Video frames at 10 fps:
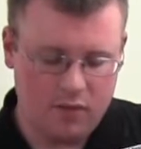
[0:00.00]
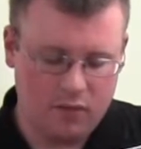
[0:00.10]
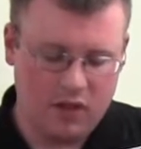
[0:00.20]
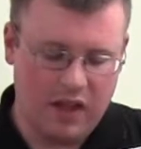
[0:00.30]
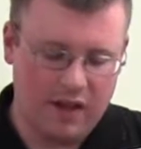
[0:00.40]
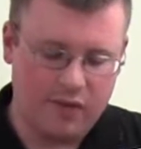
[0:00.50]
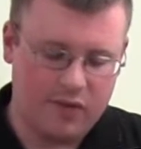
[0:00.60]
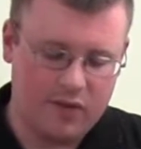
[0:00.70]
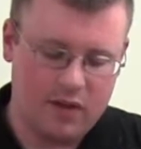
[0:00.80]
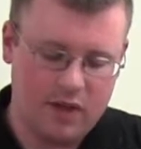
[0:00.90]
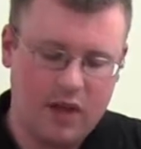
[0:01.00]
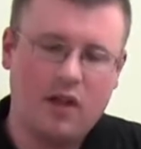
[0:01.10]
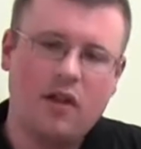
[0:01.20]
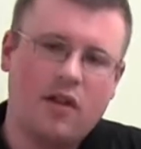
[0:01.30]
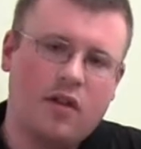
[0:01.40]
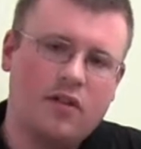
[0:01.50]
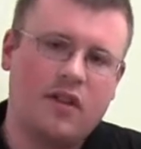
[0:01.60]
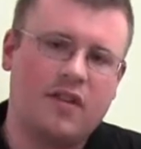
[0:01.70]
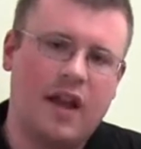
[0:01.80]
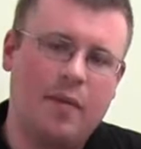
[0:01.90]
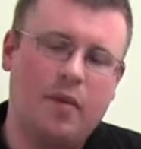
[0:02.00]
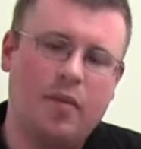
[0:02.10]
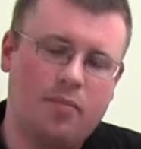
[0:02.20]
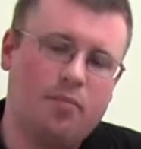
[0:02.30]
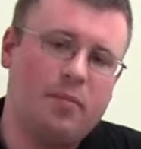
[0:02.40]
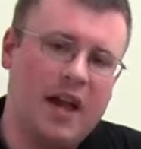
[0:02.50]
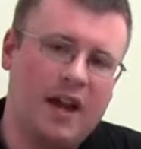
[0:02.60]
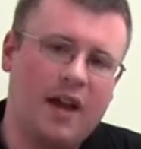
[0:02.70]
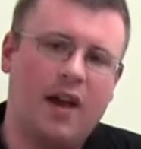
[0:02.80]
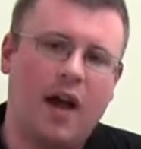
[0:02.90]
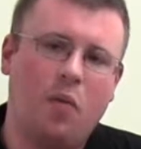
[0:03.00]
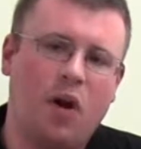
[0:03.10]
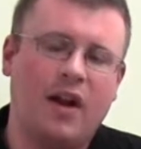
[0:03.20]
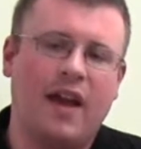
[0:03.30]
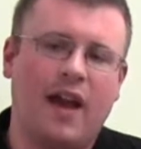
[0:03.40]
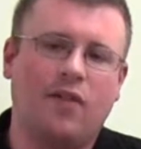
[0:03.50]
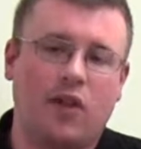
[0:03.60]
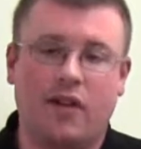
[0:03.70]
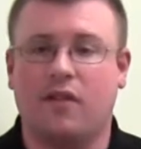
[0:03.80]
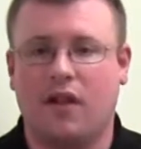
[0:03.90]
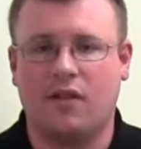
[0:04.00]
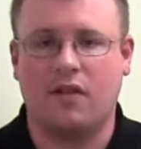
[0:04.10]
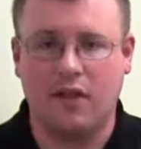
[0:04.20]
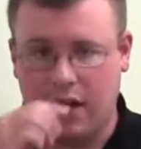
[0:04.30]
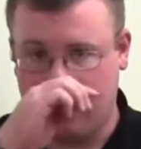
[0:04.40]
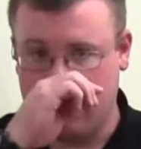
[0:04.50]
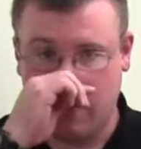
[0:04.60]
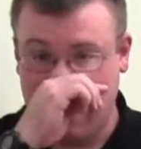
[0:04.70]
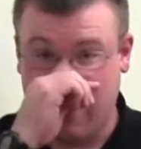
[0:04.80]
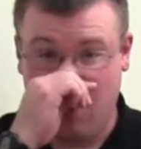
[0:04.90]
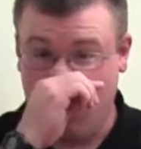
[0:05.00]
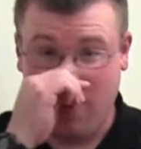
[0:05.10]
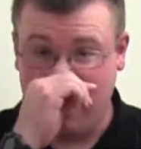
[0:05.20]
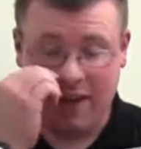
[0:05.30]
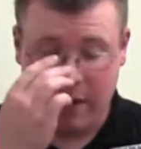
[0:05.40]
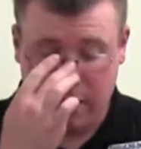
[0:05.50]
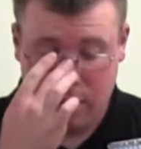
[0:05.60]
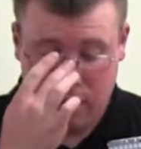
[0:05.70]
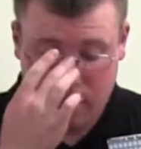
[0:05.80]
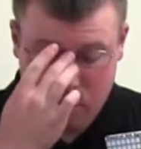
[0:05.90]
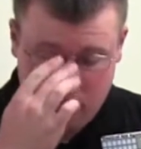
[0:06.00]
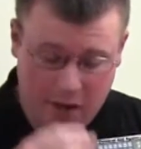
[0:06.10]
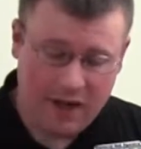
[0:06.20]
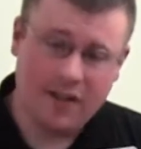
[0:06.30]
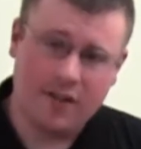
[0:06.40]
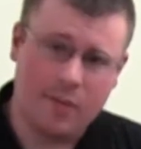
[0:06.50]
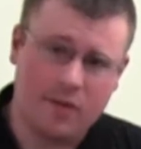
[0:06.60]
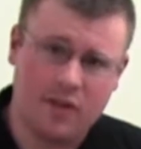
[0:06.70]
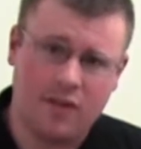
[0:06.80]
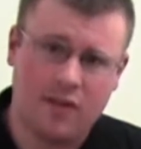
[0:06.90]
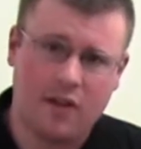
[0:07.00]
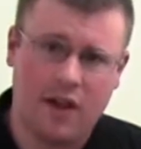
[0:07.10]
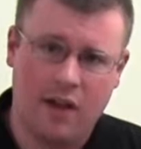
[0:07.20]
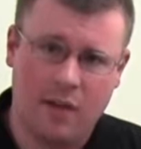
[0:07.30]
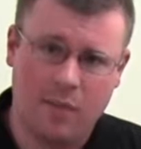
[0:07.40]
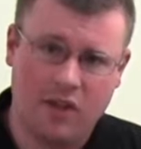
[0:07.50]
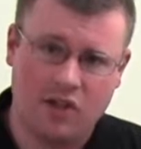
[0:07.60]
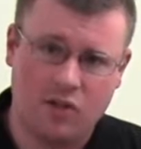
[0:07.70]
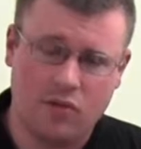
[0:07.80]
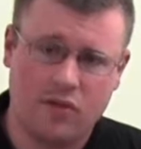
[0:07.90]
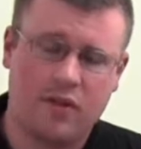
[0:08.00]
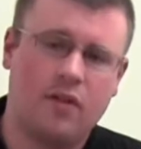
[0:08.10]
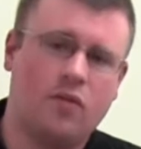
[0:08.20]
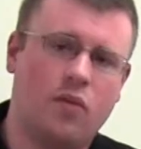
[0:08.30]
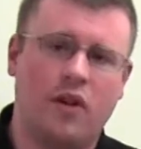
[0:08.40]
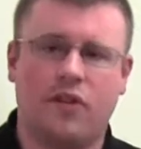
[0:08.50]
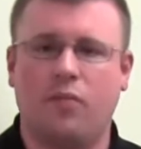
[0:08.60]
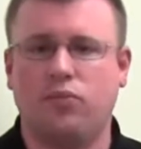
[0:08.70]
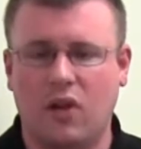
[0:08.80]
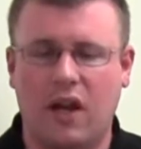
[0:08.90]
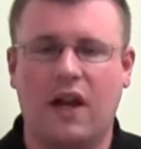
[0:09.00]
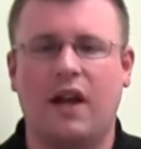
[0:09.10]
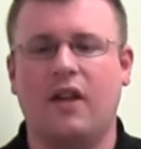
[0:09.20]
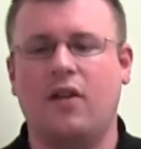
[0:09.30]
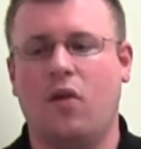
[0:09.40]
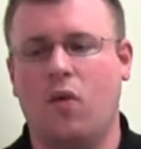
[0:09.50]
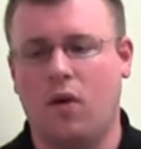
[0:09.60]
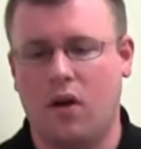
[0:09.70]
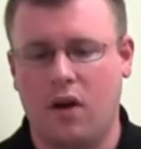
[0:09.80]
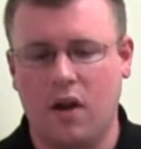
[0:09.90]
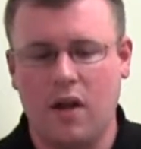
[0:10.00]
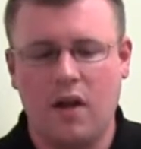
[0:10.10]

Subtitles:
gloves. Since I'm a medic, I want to have lots and lots of gloves. I don't want to get body substance issues with blood or